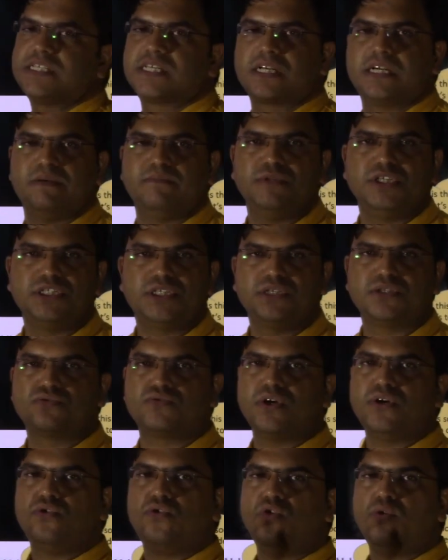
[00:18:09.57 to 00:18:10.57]
commissions. So
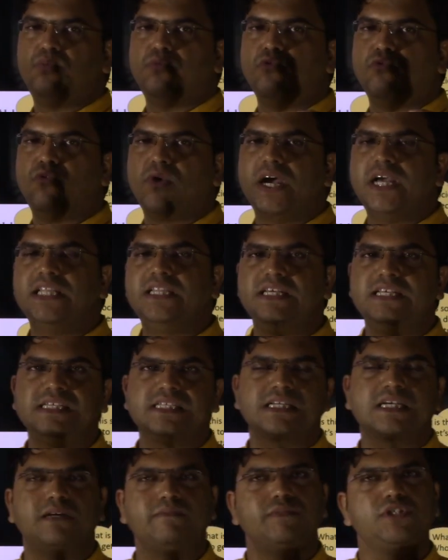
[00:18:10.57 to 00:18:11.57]
I hope why these
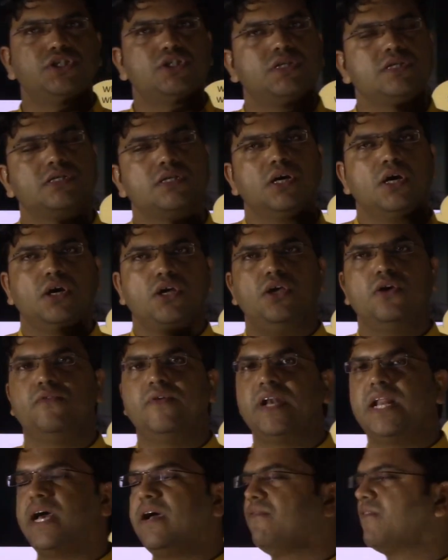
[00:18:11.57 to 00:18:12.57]
commissions you
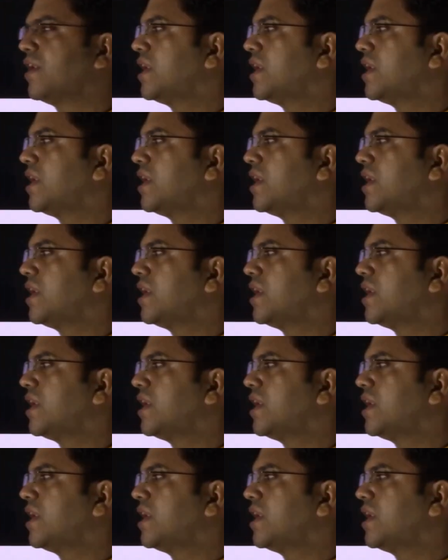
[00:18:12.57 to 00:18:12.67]
will have